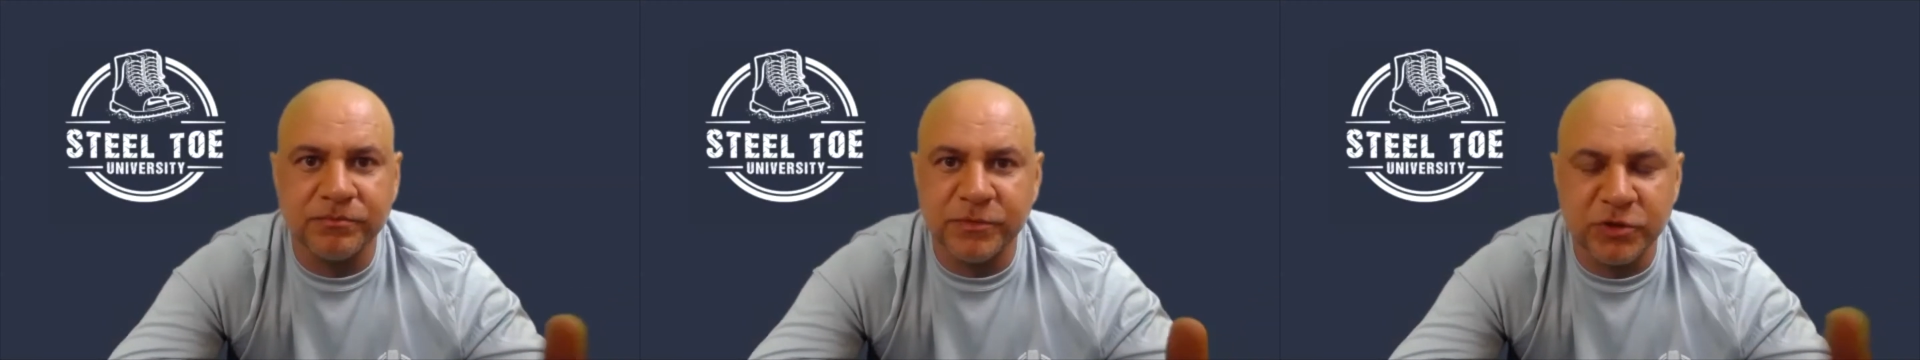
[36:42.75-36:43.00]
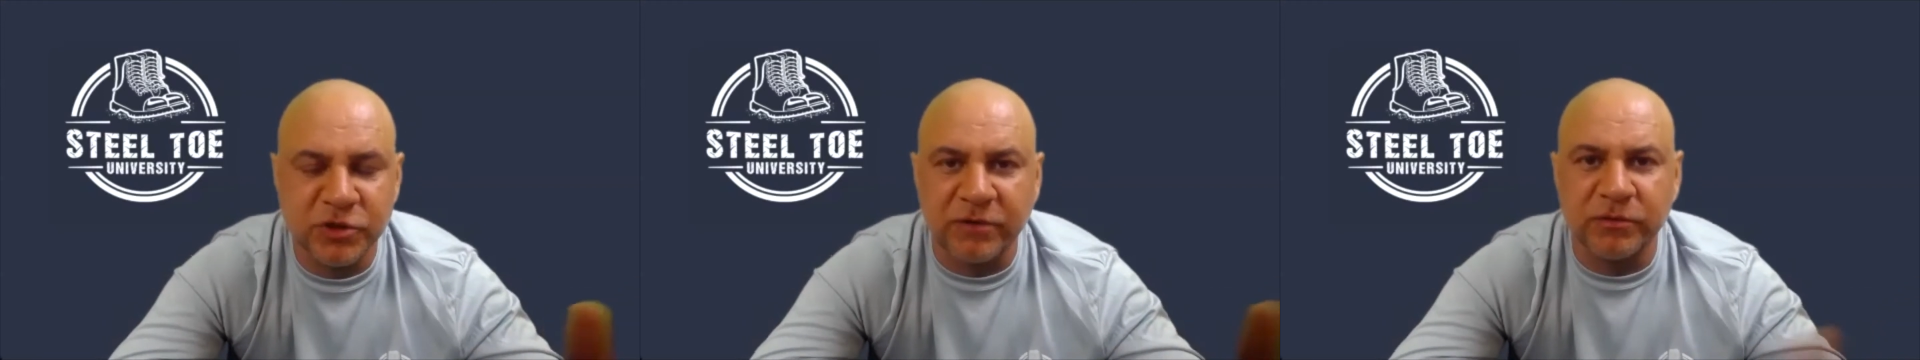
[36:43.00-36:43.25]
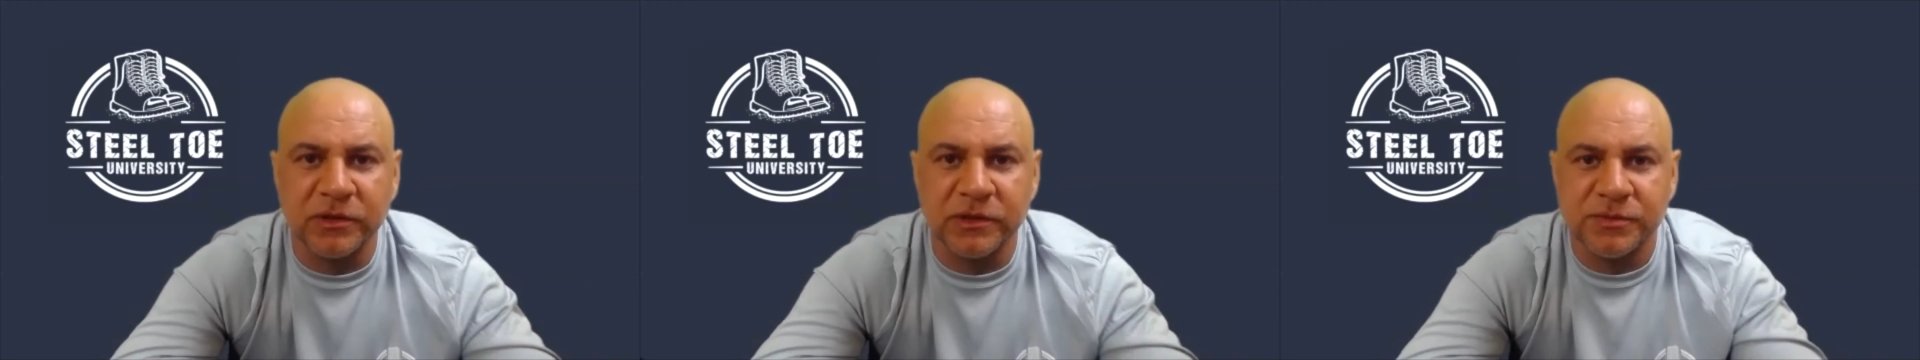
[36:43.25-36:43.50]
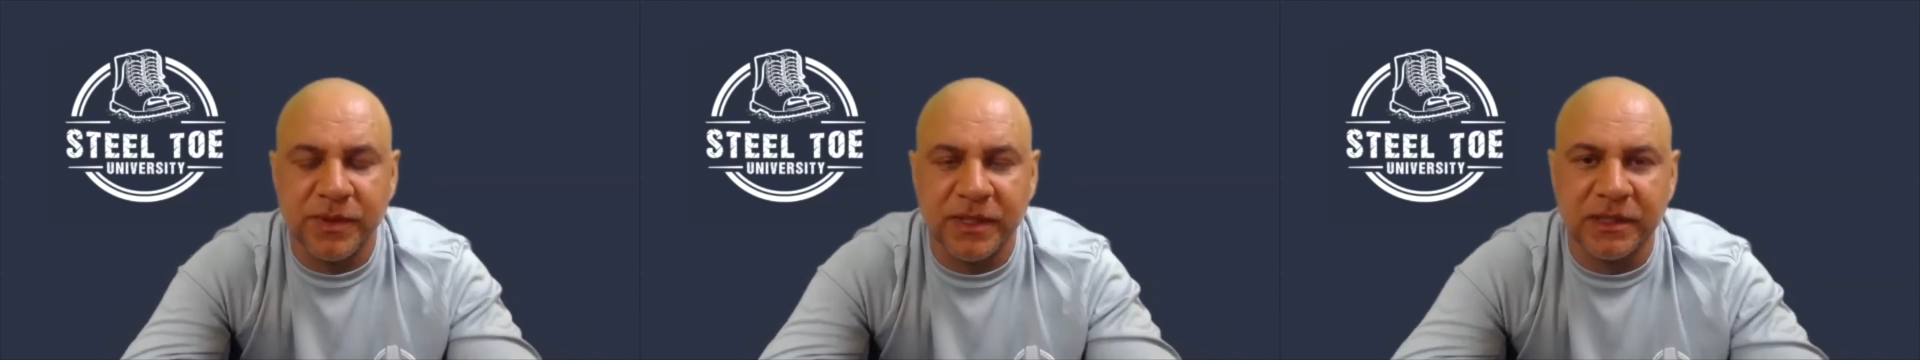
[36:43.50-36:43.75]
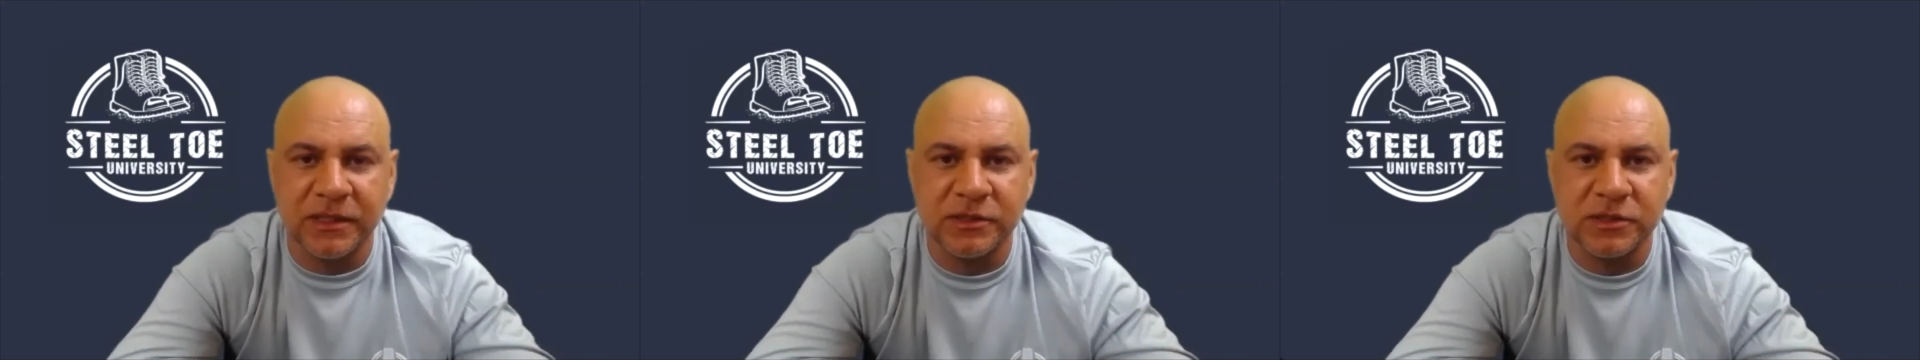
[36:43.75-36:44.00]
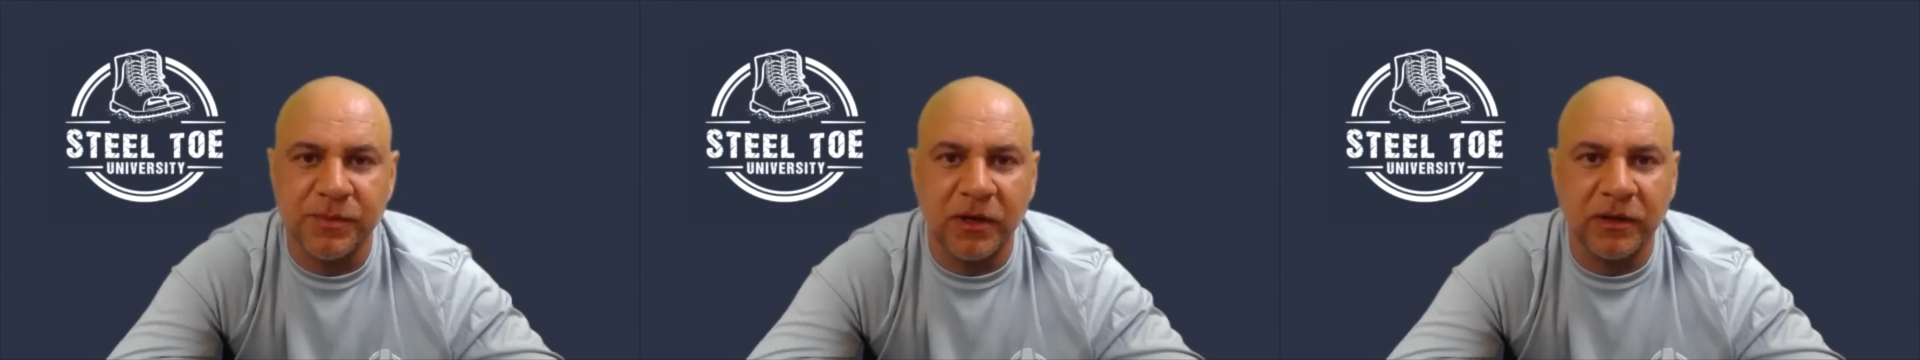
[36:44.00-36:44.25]
generally speaking,
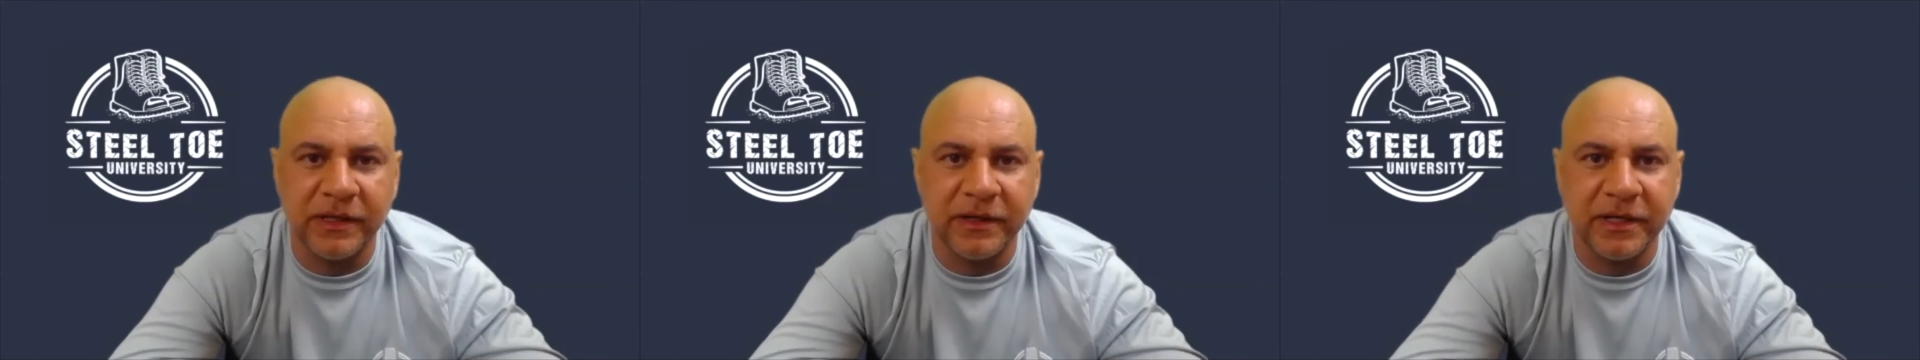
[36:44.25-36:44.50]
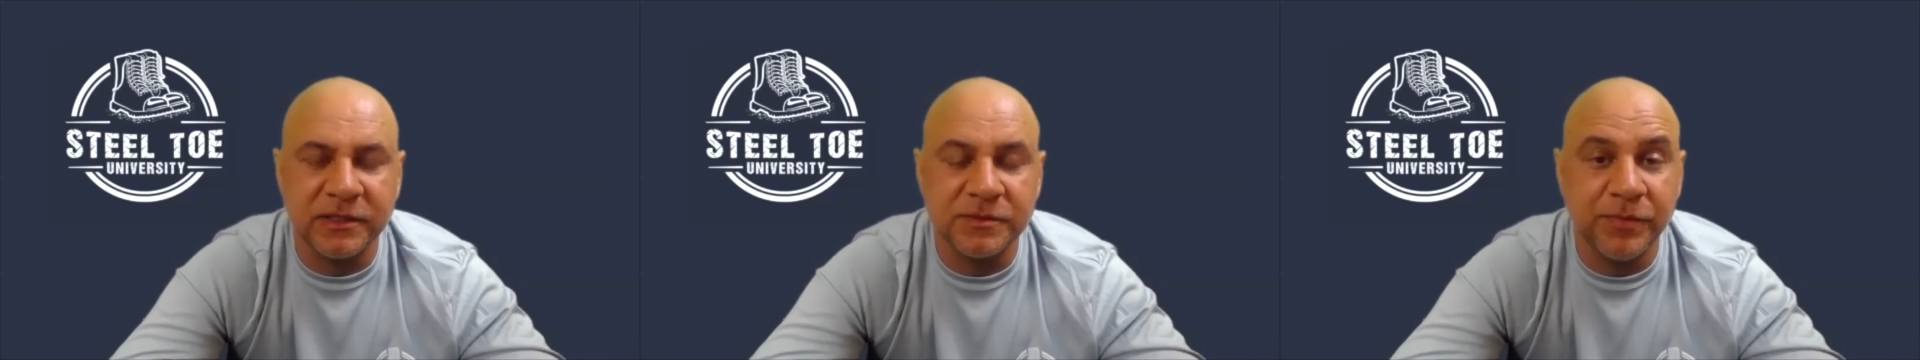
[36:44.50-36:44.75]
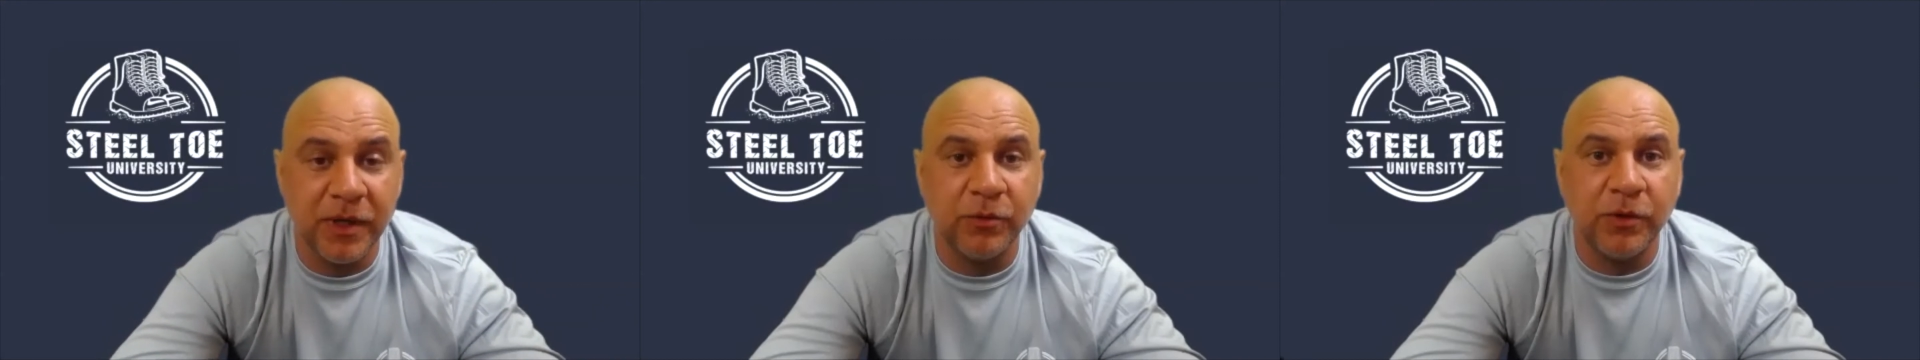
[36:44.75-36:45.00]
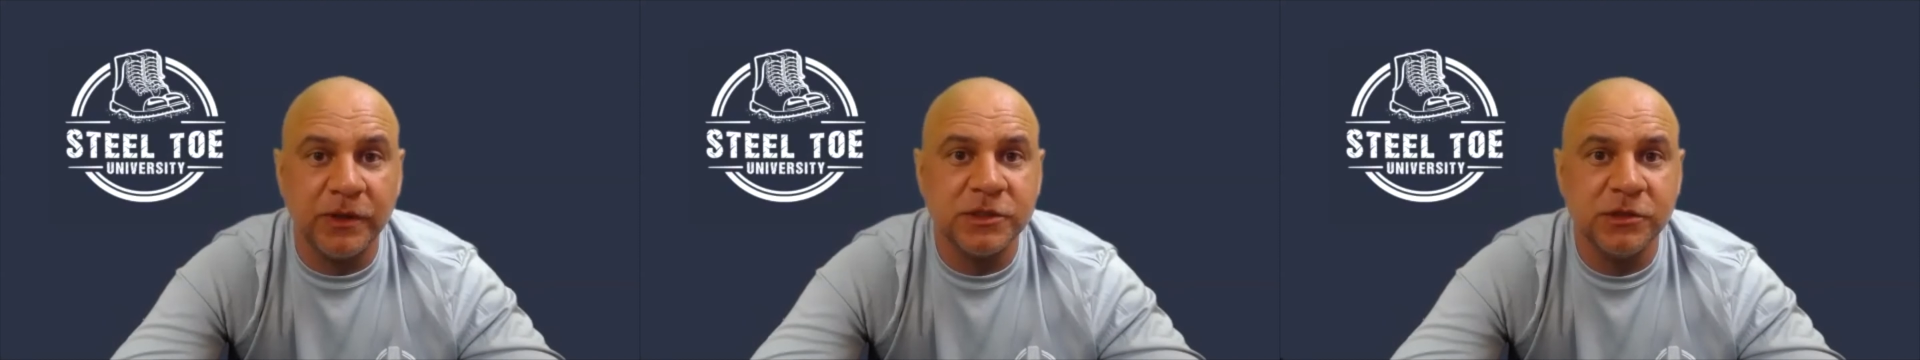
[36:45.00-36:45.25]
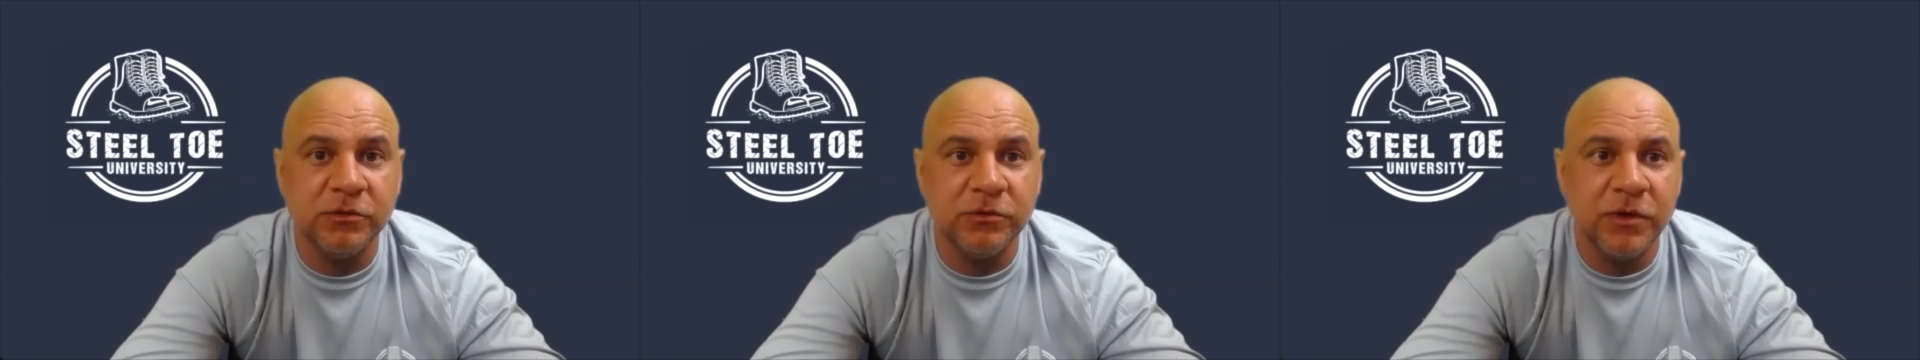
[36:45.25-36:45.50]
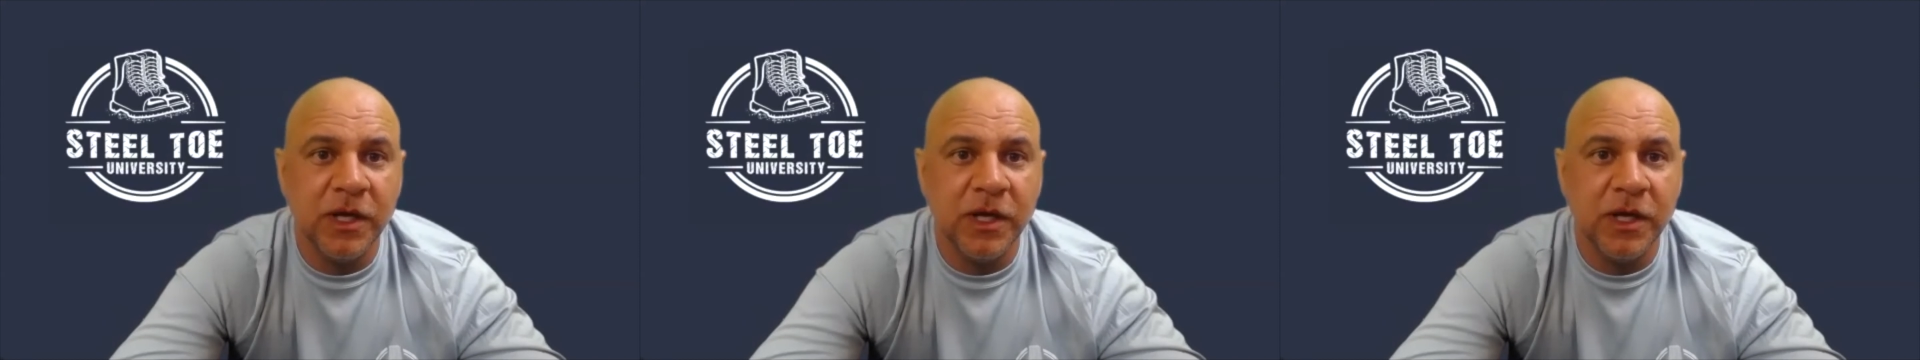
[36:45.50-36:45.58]
small areas. But once you,